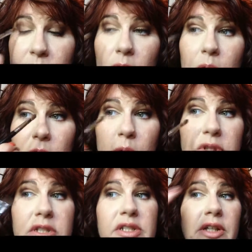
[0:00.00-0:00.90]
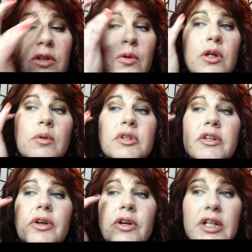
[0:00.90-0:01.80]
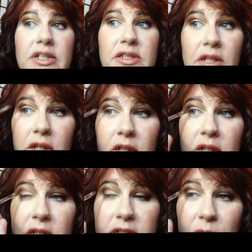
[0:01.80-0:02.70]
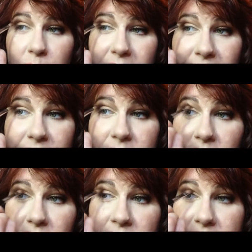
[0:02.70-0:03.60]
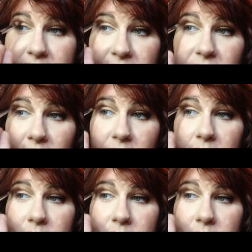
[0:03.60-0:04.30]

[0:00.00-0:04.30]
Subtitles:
don't go into the inner corner with the darkness. Don't take the darkness there.